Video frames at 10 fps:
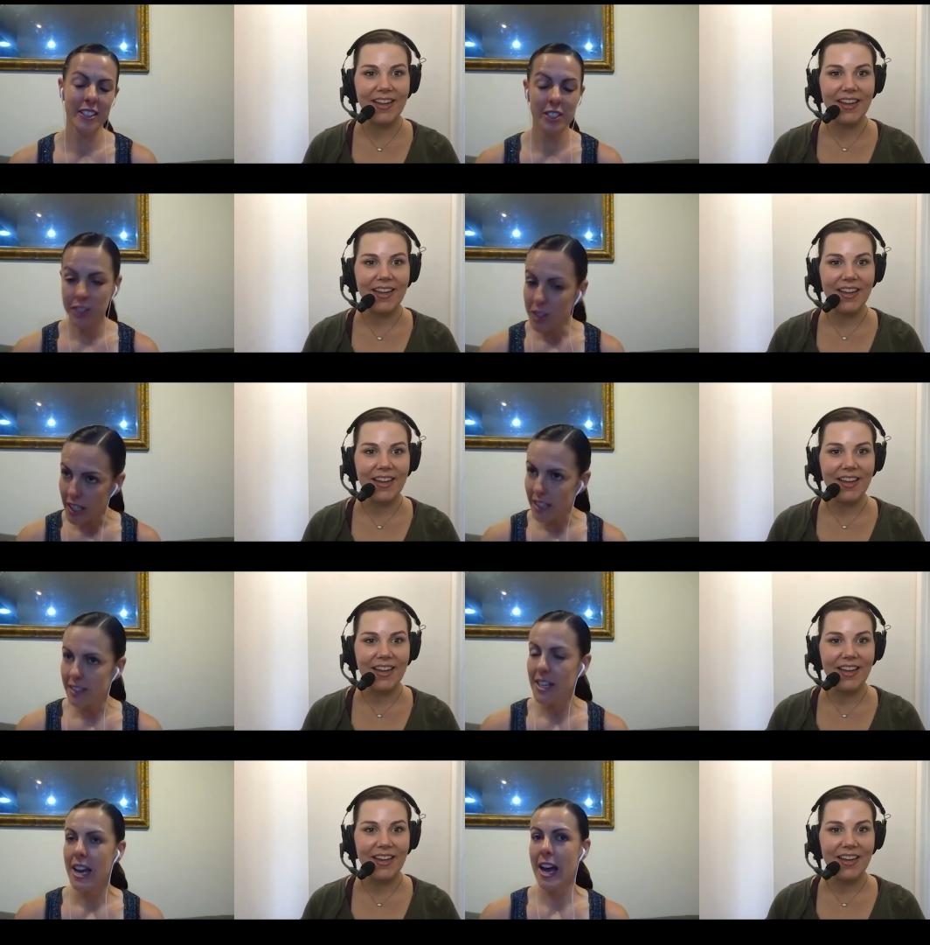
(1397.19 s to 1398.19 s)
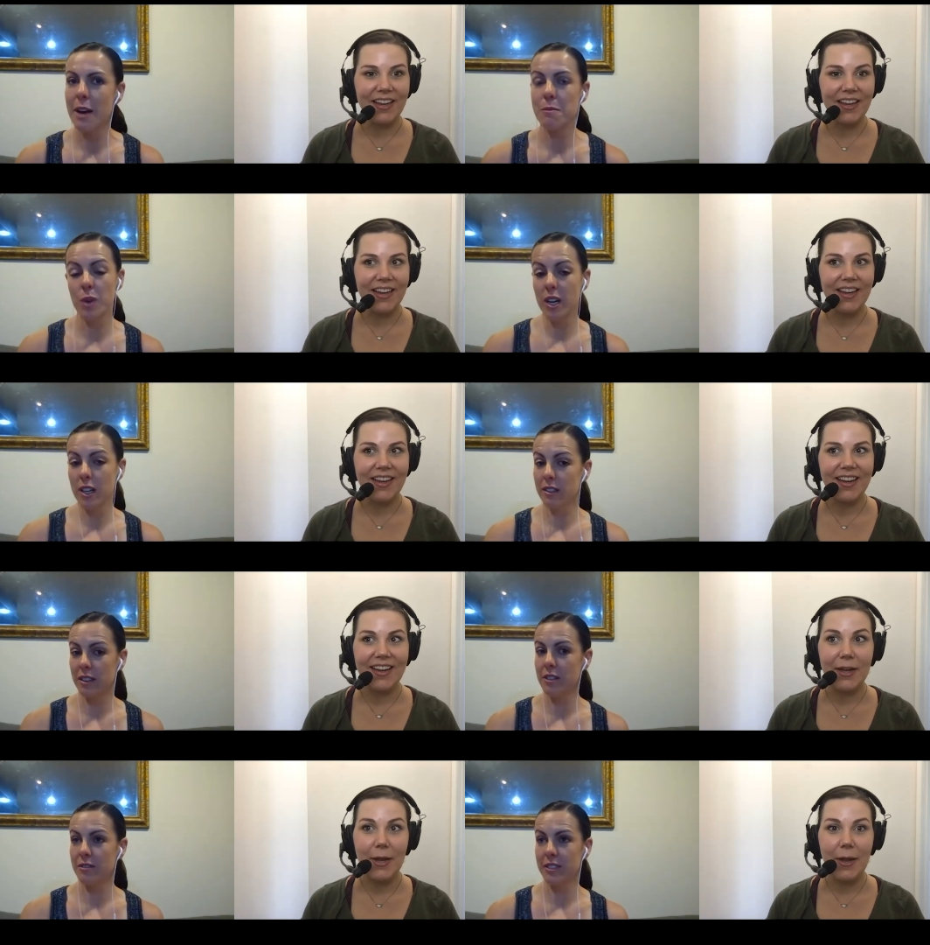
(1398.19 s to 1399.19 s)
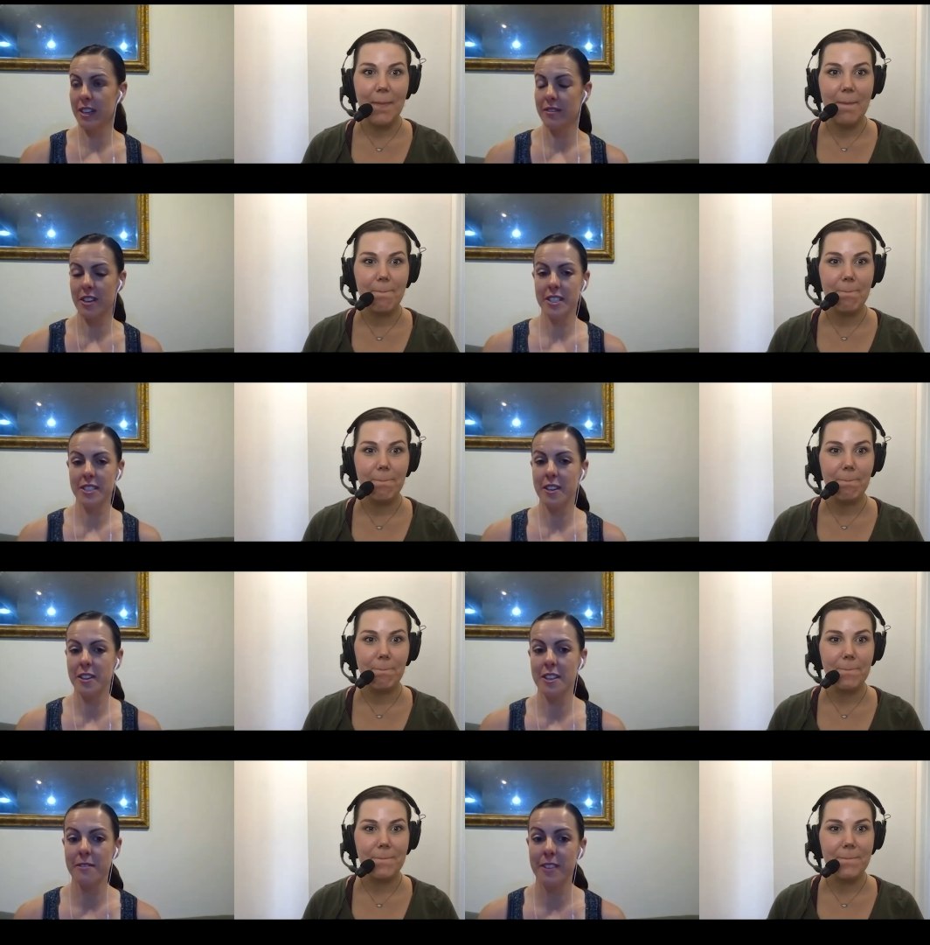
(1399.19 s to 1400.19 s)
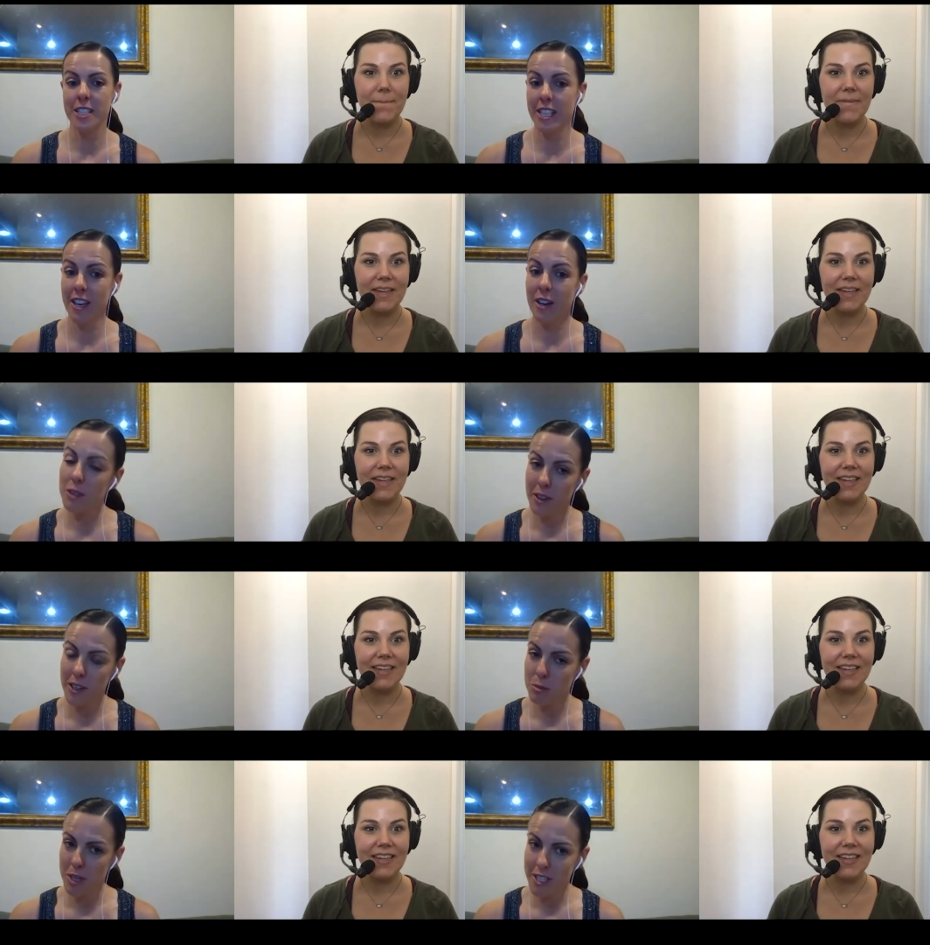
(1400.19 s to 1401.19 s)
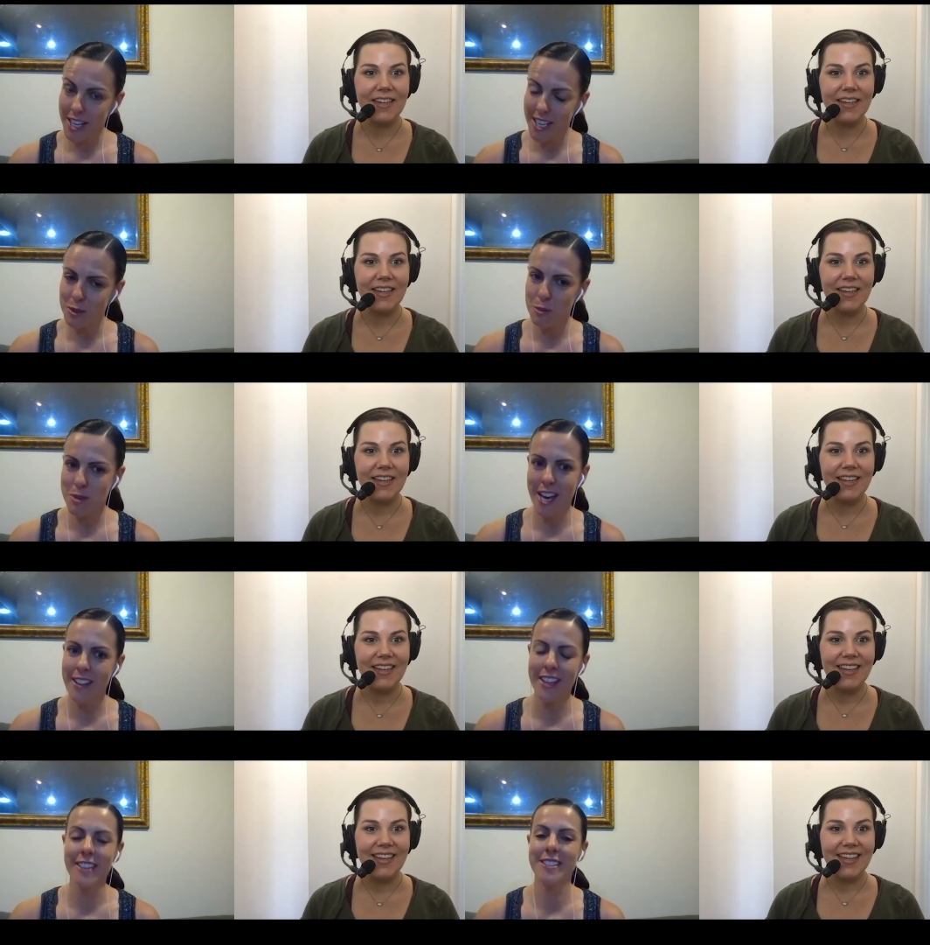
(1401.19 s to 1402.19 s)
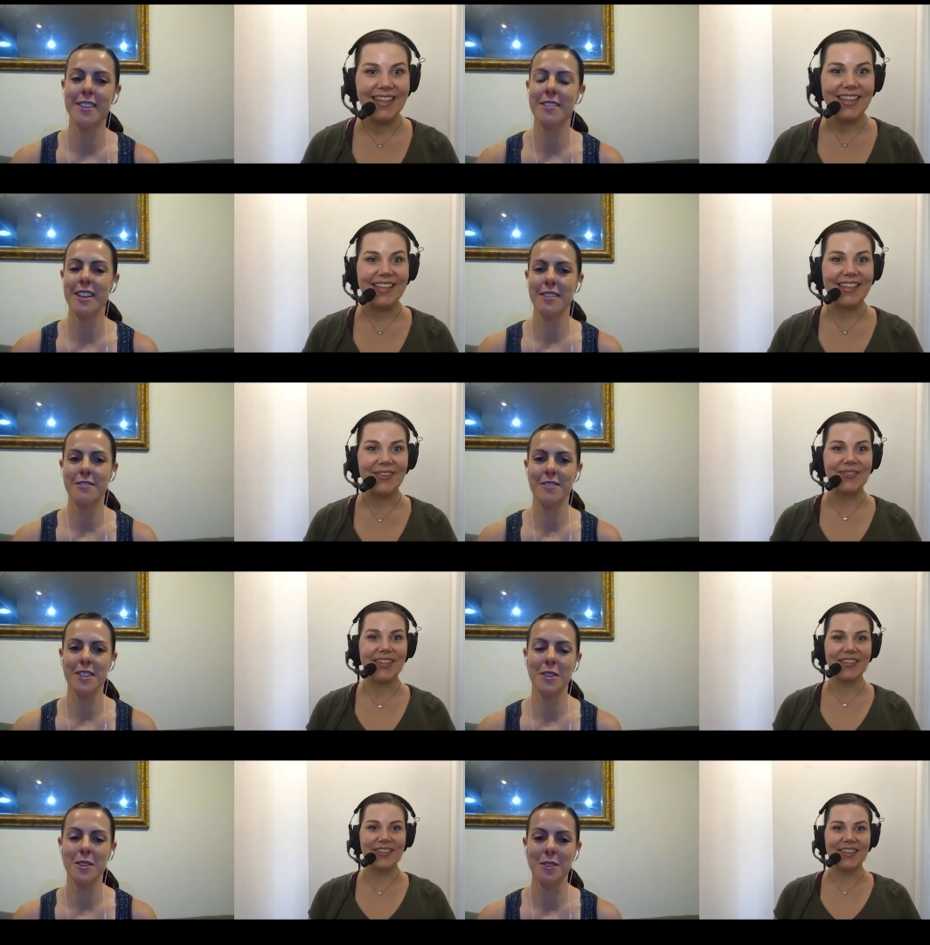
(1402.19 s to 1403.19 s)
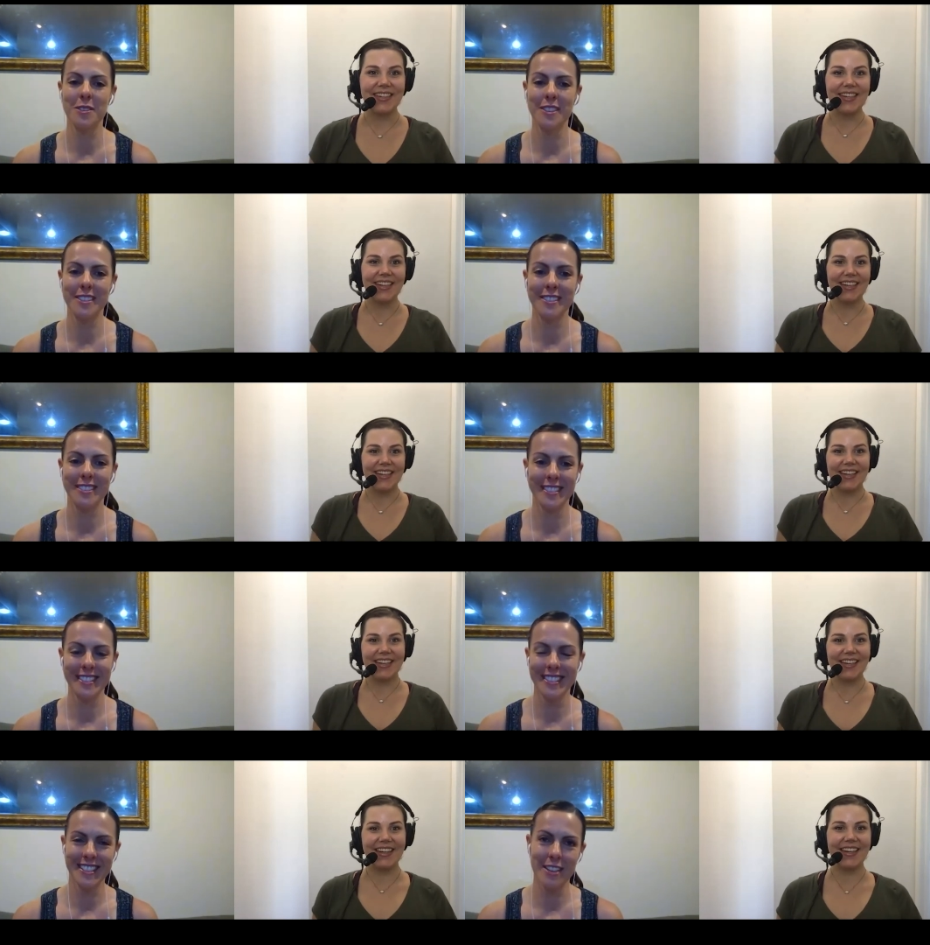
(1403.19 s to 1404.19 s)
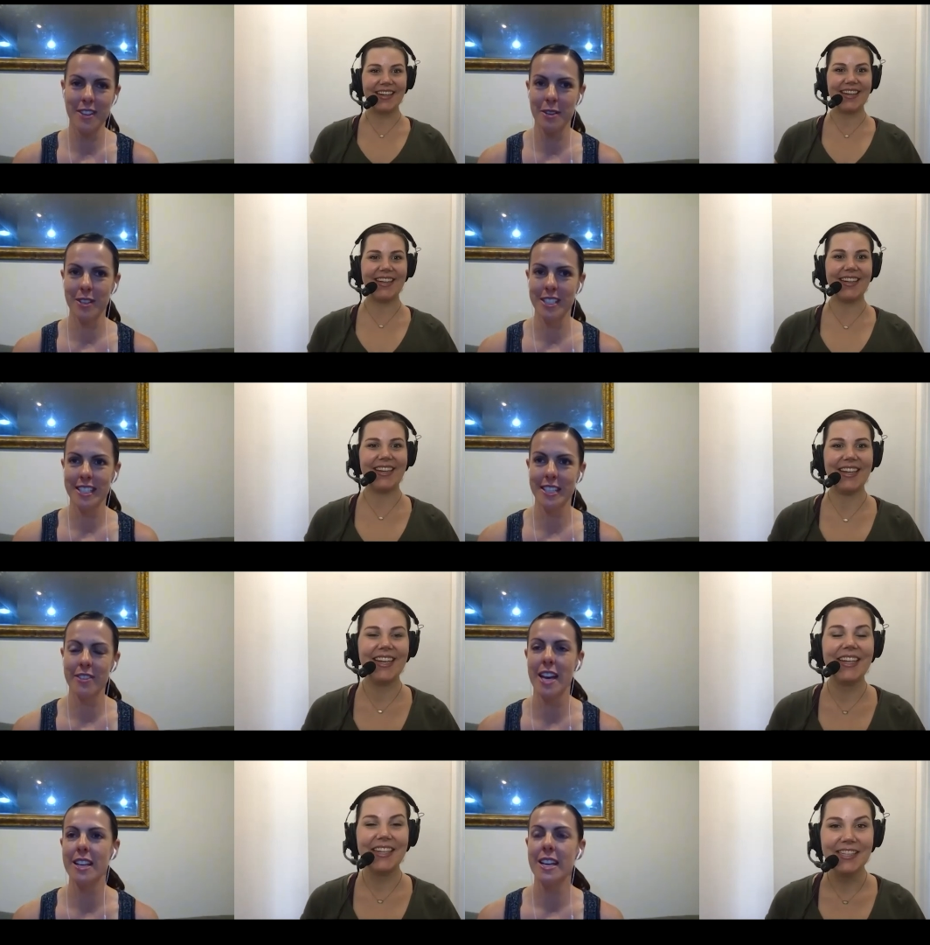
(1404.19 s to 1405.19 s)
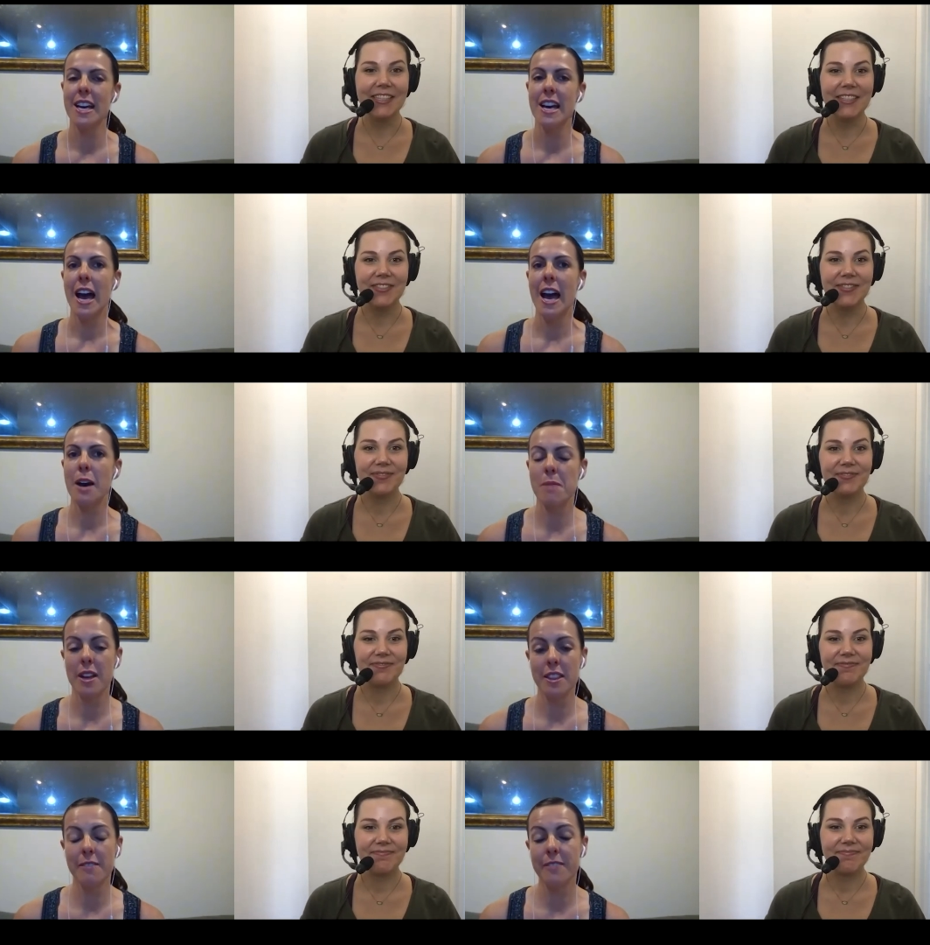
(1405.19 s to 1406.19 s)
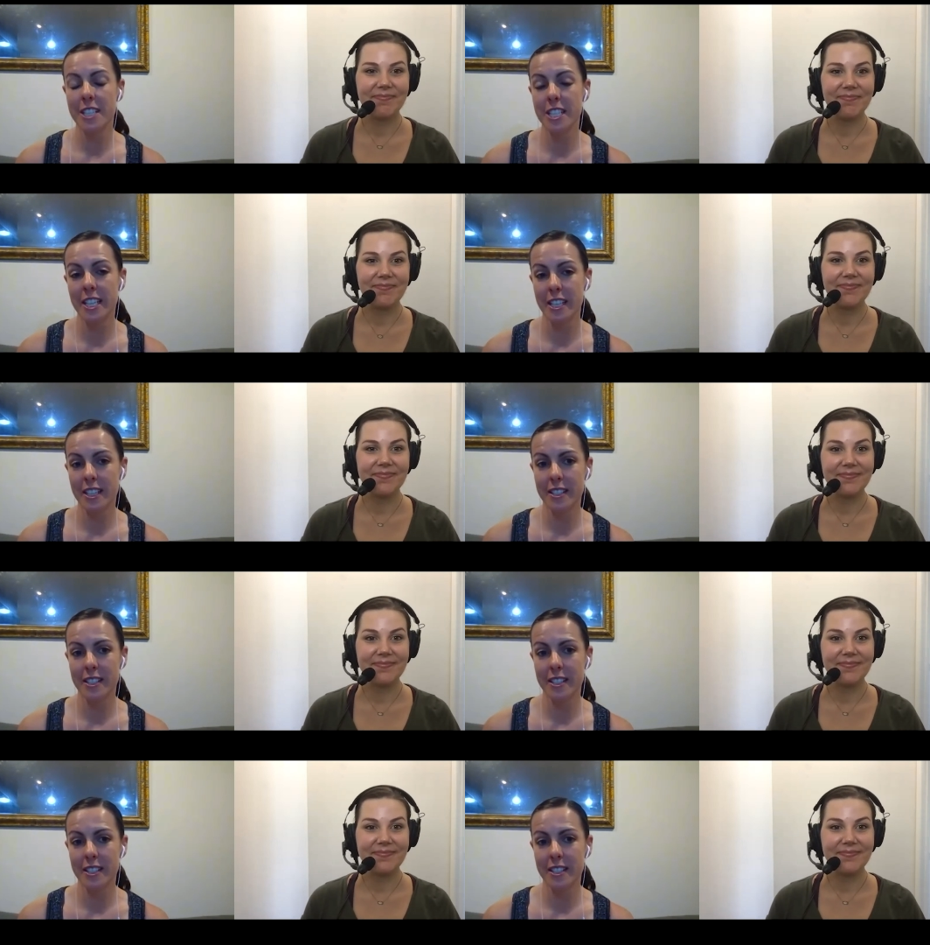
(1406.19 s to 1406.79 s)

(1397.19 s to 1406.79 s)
Speaker 1: Sure. Um, well, hopefully, very soon, the Fit Chick Health Coach podcast will be out there. So if Woo-hoo. you, if anyone's listening for that, um, the Fit Chic